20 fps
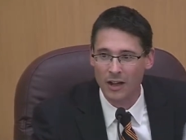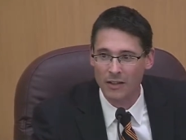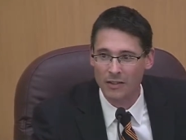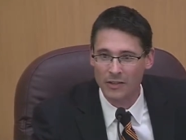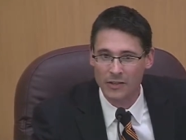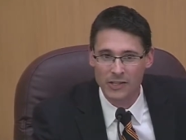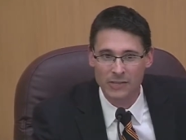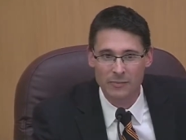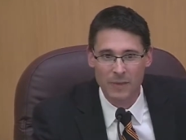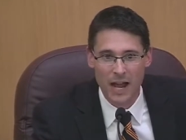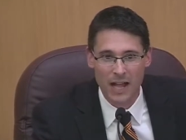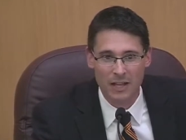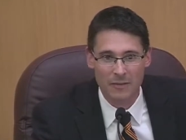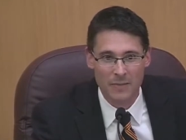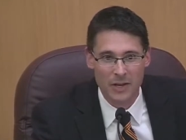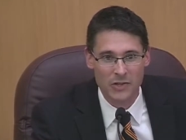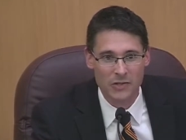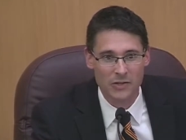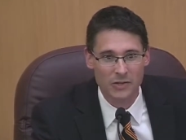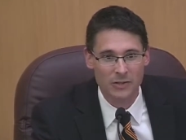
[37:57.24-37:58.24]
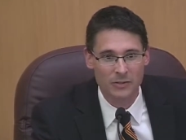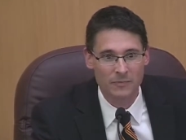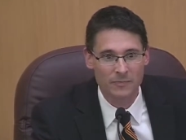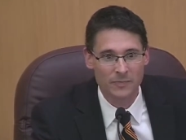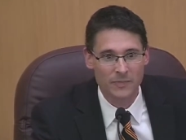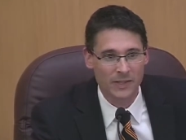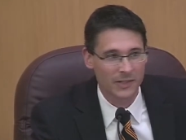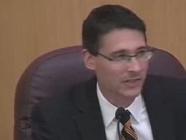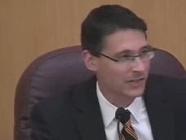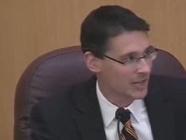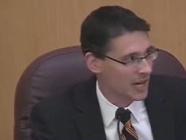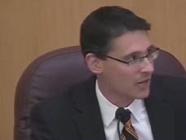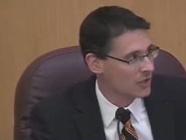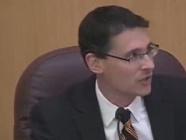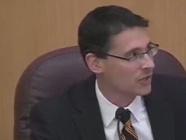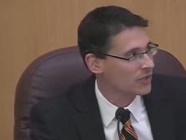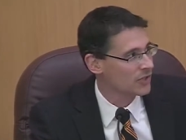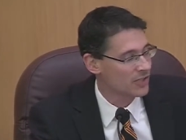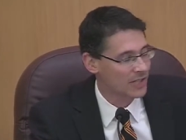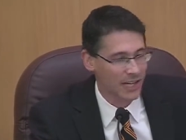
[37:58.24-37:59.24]
this ballot measure,
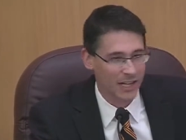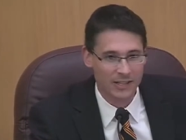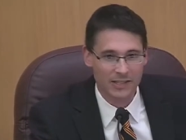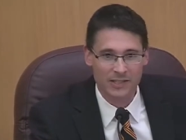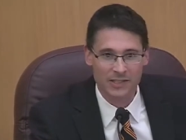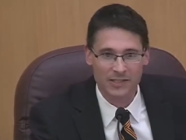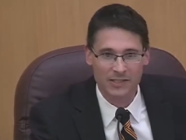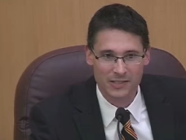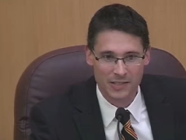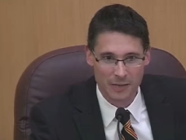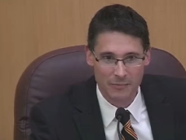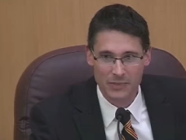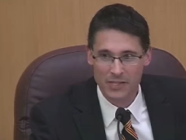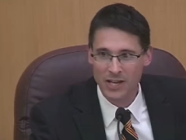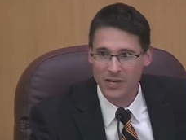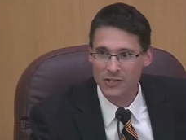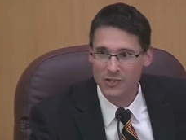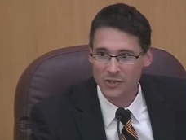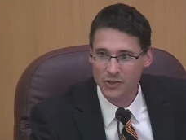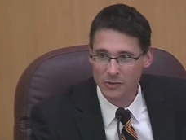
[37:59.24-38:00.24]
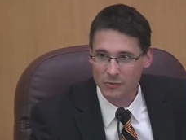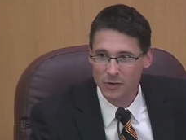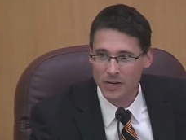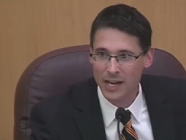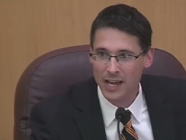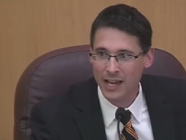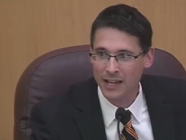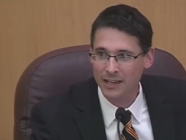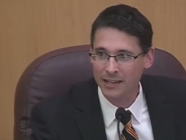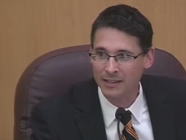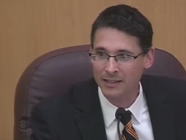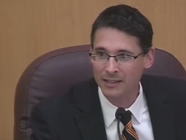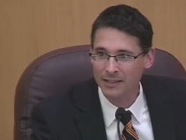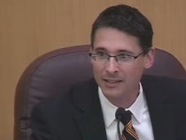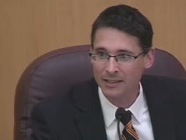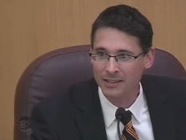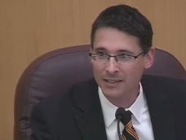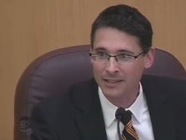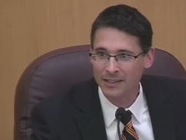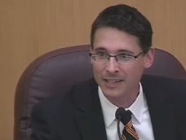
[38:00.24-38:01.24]
Section 6, subsection 3A,
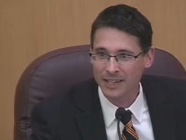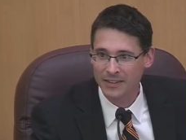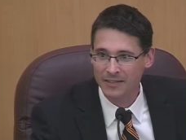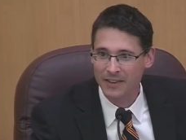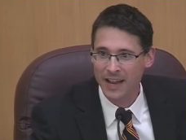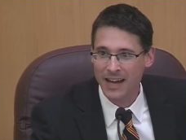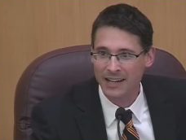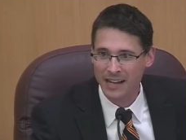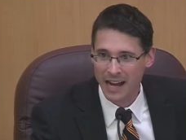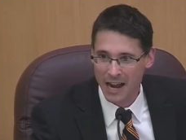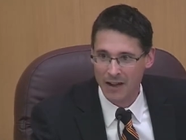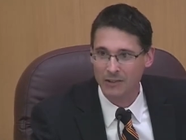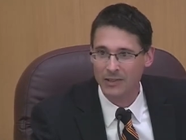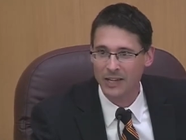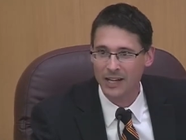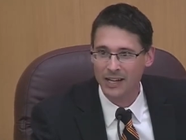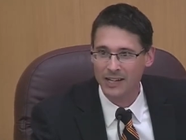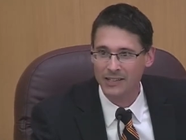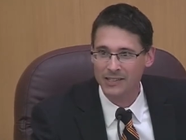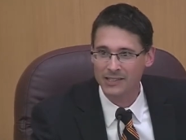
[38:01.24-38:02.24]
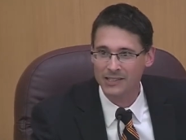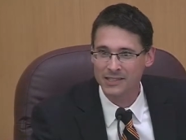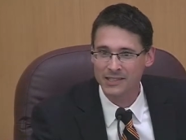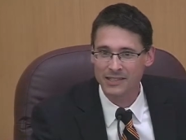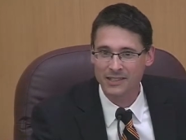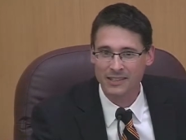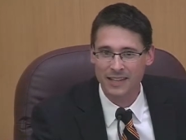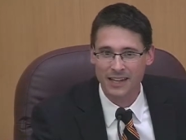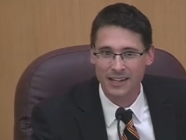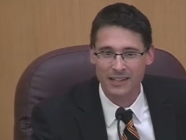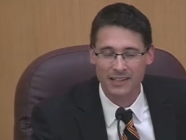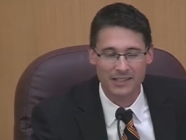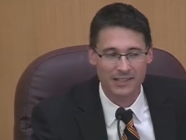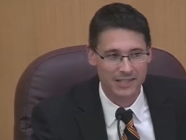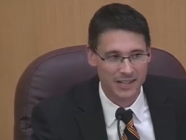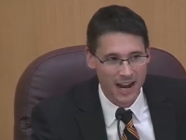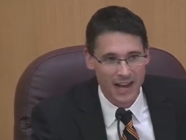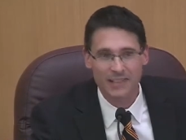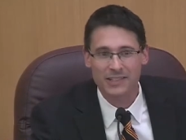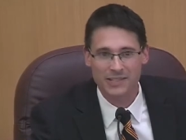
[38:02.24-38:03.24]
in fact, outlines that it is
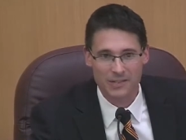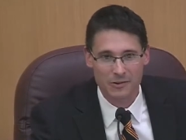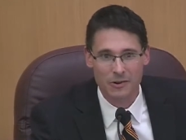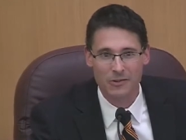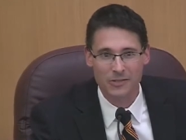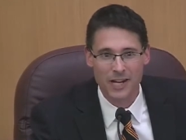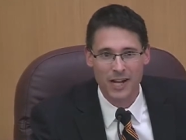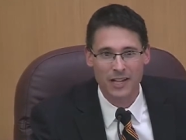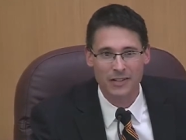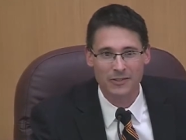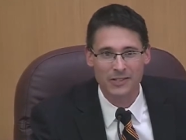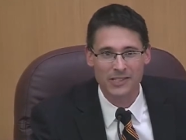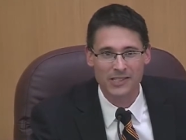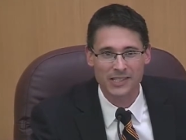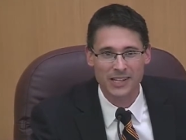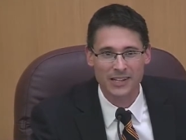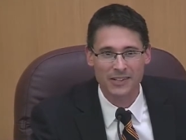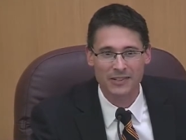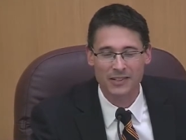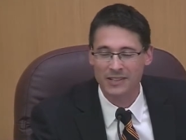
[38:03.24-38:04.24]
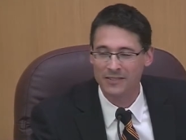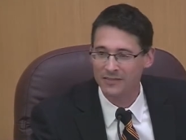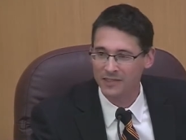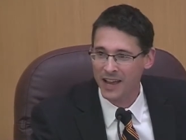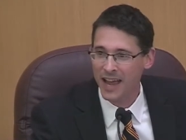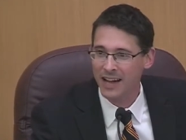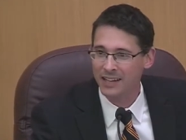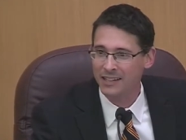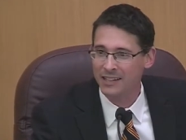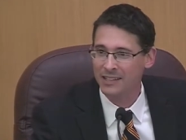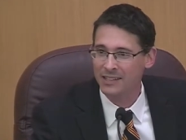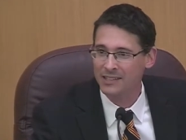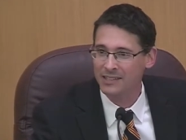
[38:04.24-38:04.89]
not a zero tolerance standard. In fact, it